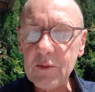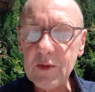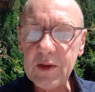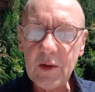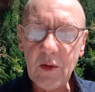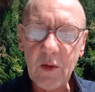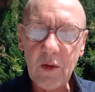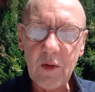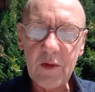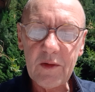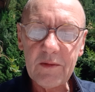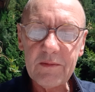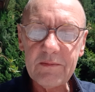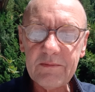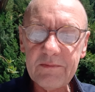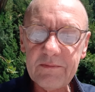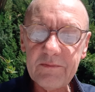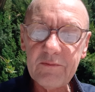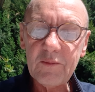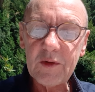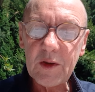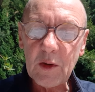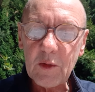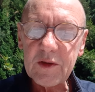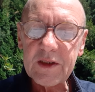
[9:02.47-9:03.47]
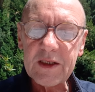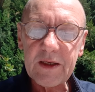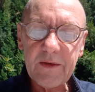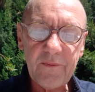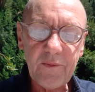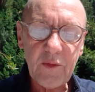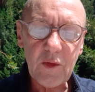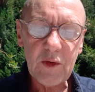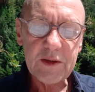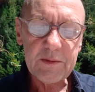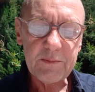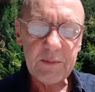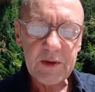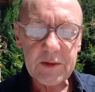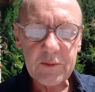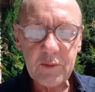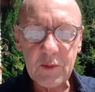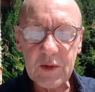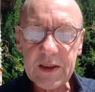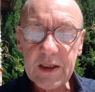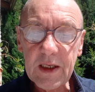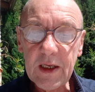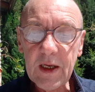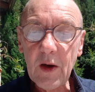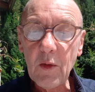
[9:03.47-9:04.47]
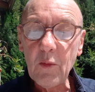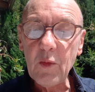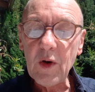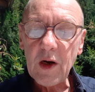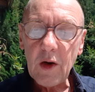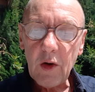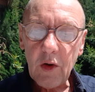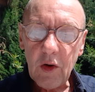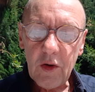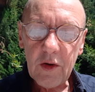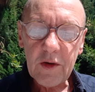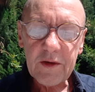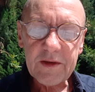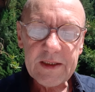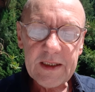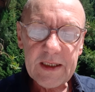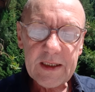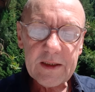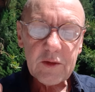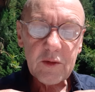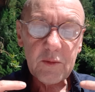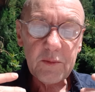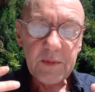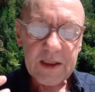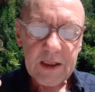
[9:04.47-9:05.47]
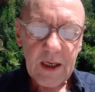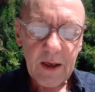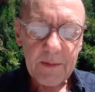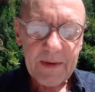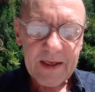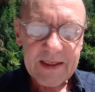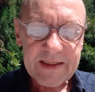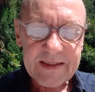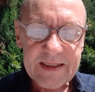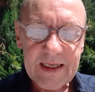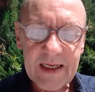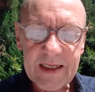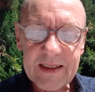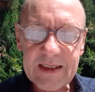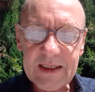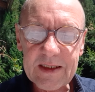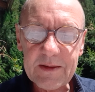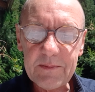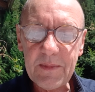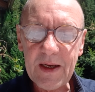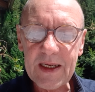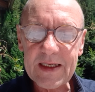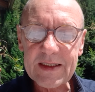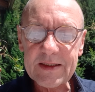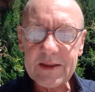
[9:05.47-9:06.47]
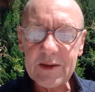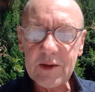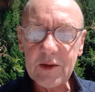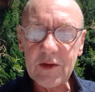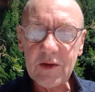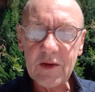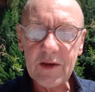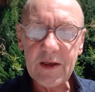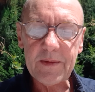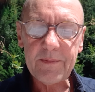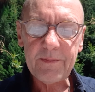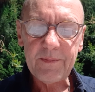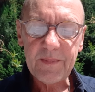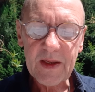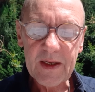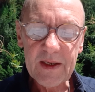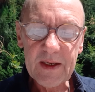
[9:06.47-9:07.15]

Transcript: we all different, but we're learning to become ascended master.